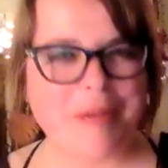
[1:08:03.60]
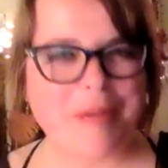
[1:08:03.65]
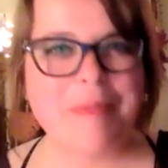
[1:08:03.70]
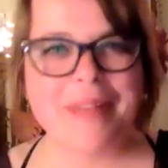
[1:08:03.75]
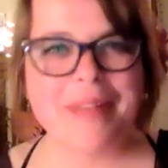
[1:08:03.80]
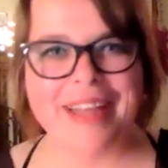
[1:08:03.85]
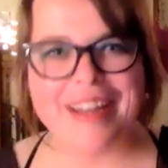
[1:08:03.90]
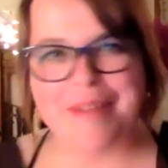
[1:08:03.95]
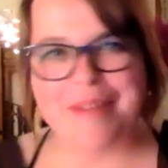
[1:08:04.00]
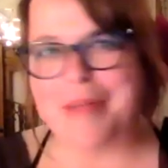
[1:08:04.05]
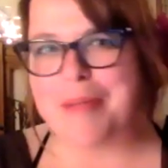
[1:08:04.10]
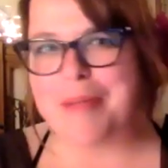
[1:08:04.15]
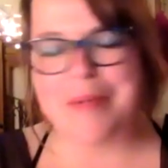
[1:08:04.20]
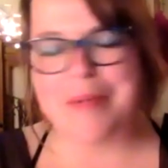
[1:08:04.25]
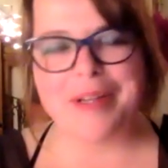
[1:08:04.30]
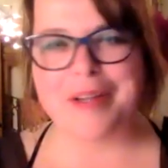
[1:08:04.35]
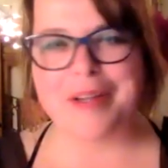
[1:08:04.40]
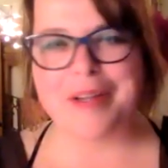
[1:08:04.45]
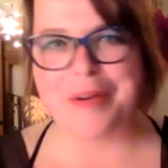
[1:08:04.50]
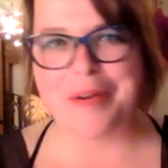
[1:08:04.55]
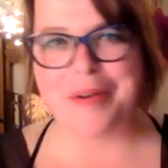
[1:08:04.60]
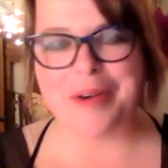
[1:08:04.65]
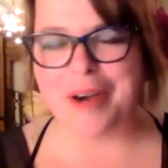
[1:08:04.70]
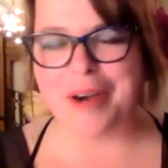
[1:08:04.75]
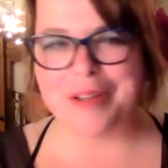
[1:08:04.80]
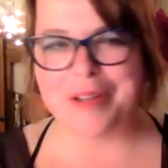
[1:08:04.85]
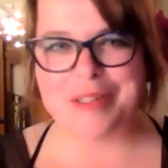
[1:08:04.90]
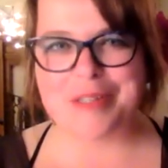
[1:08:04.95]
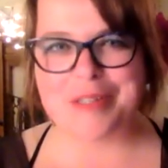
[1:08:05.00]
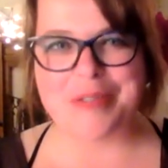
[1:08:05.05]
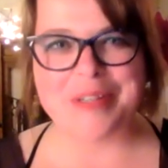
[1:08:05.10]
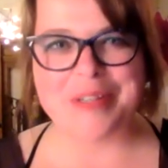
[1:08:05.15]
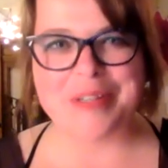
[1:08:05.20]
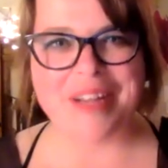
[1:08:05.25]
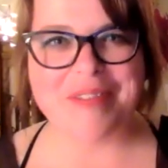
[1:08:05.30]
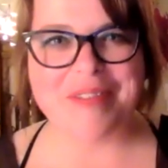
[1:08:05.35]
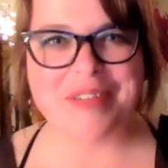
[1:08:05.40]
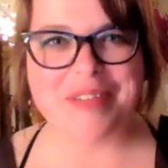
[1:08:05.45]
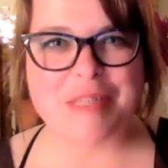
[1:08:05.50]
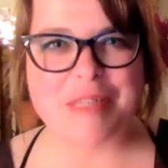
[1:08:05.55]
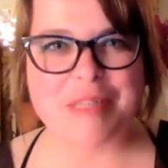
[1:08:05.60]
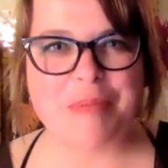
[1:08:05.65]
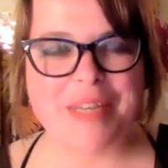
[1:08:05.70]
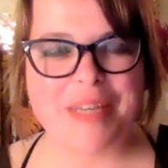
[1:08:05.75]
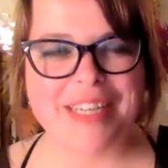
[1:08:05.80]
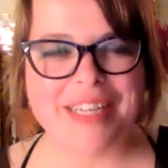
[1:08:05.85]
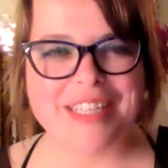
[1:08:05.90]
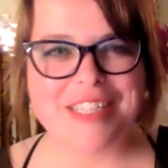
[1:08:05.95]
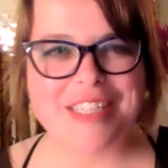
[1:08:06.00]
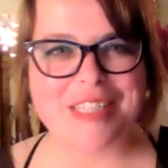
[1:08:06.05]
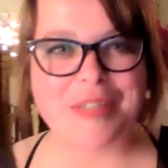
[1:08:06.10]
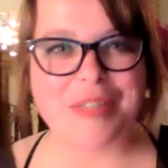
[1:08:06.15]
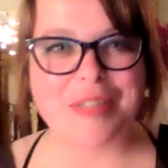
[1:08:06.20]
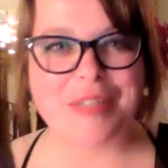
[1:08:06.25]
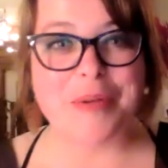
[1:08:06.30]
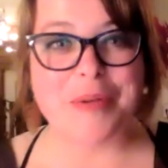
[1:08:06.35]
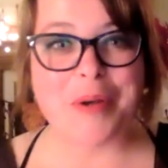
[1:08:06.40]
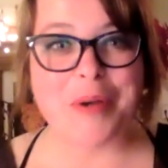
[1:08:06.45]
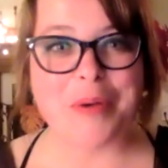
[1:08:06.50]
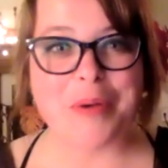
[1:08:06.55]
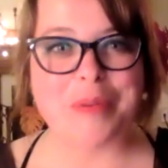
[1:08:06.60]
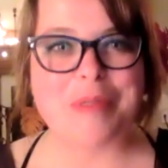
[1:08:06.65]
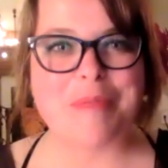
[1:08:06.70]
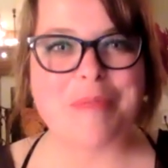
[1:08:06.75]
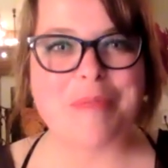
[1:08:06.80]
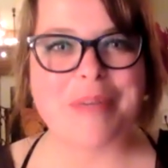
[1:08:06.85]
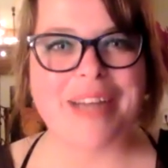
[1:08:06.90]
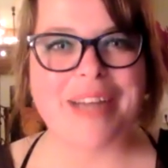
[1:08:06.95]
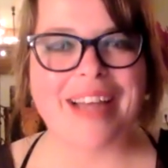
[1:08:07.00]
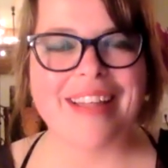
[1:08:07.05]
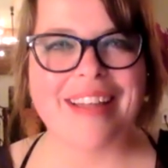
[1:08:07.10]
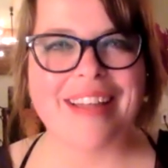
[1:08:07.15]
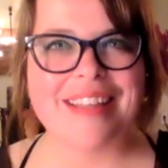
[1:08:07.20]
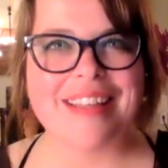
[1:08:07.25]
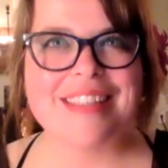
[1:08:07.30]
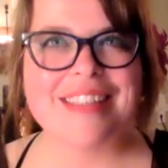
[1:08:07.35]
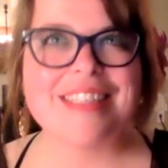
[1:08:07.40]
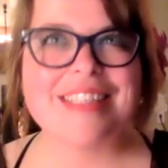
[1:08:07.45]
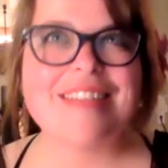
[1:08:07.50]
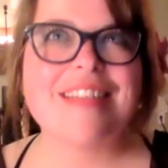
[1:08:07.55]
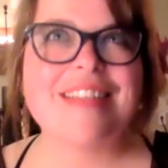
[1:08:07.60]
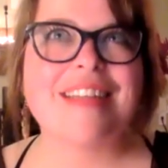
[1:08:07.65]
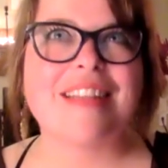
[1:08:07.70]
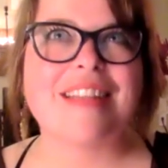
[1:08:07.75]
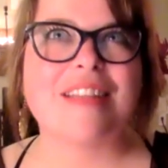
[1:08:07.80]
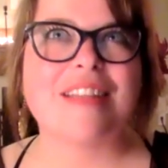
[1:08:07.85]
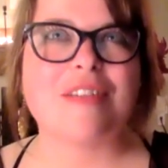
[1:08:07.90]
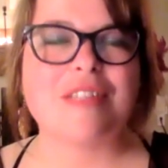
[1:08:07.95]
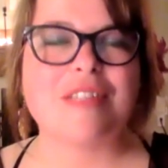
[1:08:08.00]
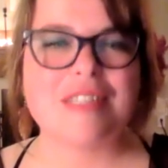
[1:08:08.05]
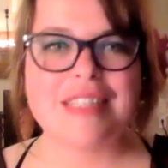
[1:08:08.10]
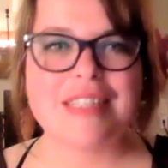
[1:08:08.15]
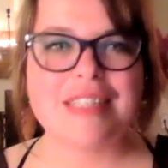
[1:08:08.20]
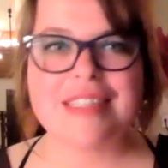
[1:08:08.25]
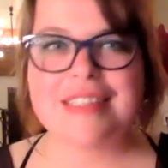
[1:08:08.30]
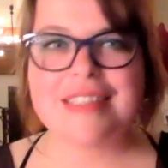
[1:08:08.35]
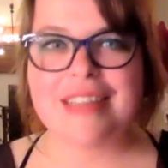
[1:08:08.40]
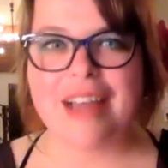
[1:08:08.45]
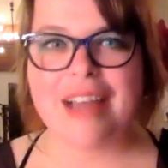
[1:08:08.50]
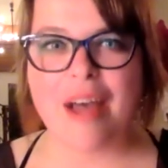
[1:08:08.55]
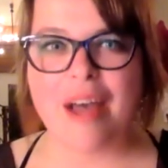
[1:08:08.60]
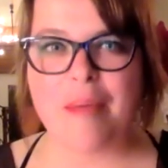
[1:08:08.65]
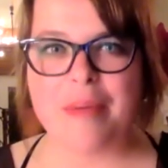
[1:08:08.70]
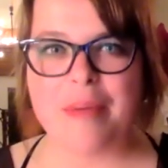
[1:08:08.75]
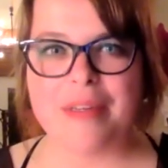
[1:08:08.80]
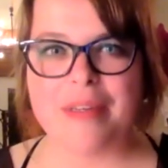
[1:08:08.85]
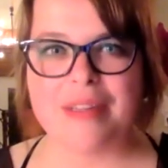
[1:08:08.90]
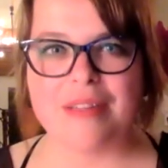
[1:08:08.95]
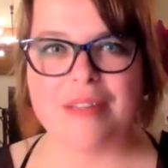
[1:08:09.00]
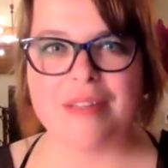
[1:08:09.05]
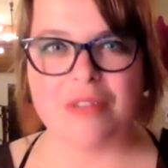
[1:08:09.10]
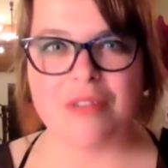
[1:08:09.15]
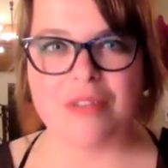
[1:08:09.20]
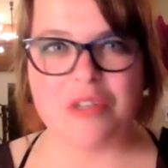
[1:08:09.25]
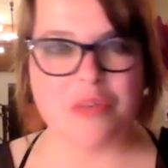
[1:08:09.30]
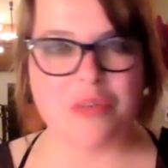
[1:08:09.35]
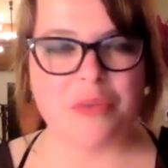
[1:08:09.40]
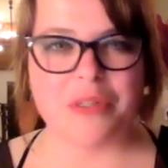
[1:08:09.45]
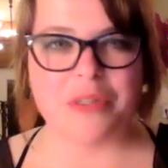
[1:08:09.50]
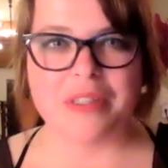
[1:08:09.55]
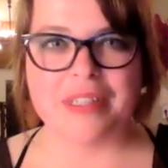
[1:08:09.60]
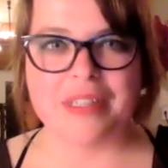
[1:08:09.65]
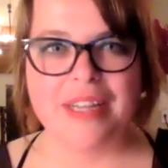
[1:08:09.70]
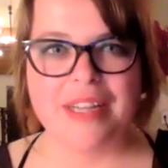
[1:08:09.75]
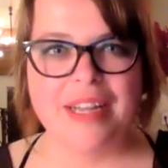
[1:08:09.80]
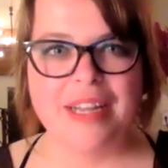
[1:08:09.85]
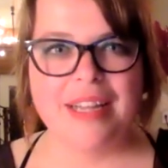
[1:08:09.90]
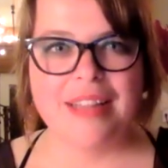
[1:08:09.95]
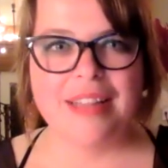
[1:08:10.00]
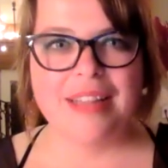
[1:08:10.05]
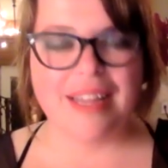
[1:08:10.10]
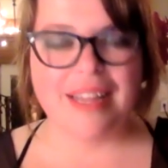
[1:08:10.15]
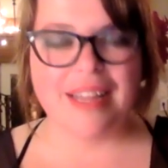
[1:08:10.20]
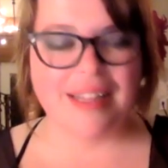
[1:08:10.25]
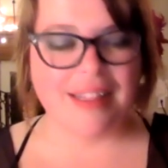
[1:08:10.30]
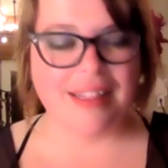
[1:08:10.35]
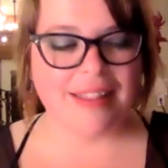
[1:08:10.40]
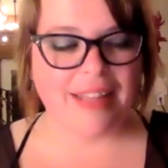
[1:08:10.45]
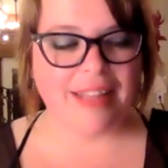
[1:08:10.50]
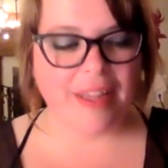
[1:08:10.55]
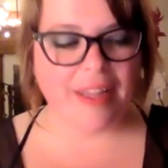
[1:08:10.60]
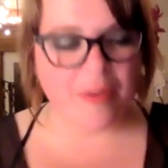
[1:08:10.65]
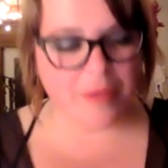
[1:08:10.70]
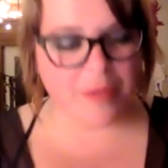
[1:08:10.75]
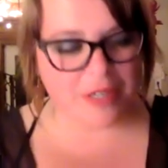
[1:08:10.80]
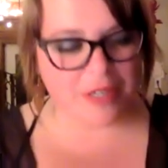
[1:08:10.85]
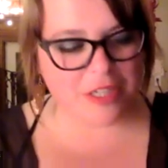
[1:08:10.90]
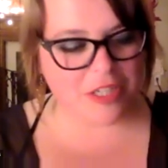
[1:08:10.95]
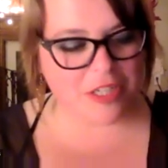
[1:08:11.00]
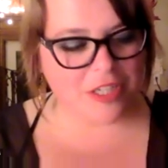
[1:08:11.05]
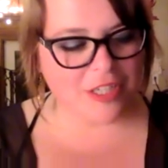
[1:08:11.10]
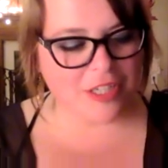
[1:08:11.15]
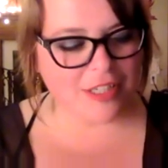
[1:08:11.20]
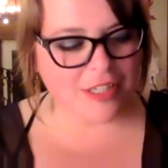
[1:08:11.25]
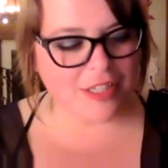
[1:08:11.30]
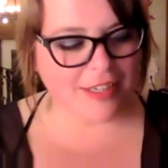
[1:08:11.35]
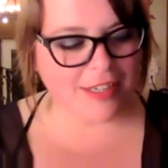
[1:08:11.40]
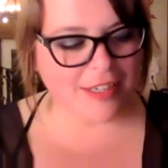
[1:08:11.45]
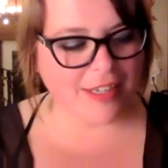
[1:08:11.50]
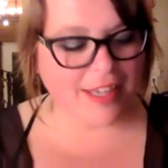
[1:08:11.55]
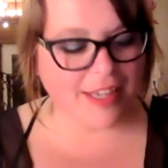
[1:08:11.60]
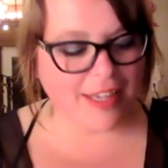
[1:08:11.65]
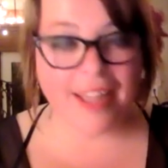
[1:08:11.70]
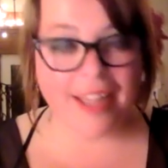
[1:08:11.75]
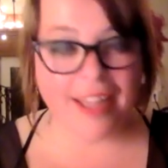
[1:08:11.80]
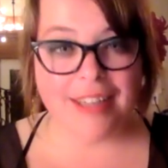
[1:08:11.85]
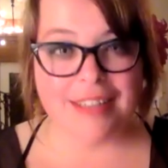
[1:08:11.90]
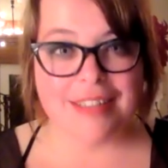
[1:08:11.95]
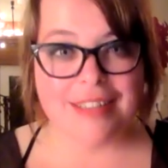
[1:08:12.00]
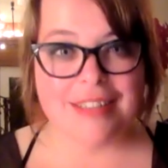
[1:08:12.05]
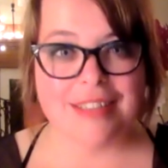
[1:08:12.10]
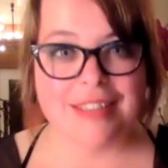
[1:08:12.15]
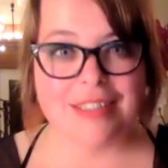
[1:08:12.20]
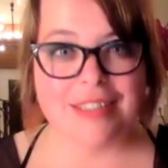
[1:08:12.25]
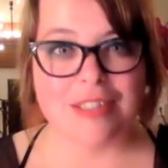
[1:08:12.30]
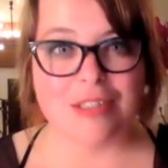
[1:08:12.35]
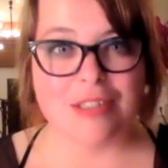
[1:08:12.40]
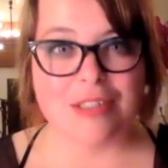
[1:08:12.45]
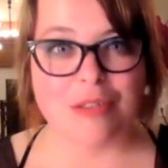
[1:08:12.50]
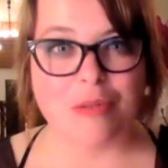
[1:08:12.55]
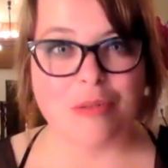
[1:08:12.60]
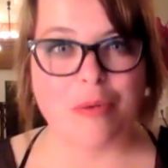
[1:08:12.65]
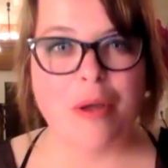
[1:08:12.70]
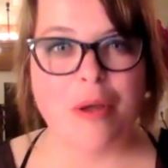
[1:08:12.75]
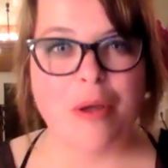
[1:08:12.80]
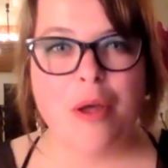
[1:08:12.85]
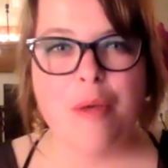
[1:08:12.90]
plan, maybe I'll go to art school after this PhD, who knows? But I still think there's things that happen in the visual that language can't do.